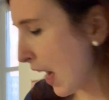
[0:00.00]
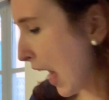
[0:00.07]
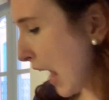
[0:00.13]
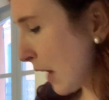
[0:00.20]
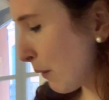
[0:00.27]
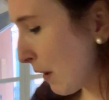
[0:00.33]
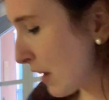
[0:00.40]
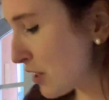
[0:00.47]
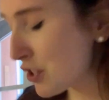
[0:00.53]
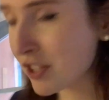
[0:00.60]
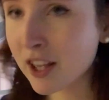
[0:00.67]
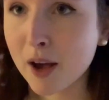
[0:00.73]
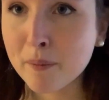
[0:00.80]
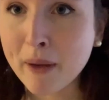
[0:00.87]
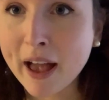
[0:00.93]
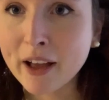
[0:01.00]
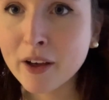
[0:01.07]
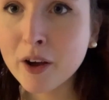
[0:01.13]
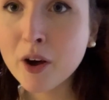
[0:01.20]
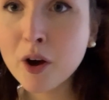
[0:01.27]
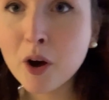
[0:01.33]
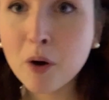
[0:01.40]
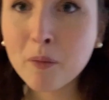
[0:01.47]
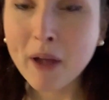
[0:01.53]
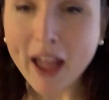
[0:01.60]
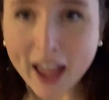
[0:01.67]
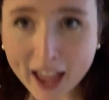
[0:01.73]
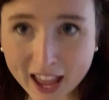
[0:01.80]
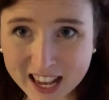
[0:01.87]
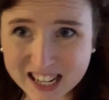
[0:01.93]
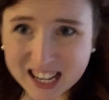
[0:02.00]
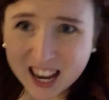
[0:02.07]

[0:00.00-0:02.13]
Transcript: Anyway, I just got back home and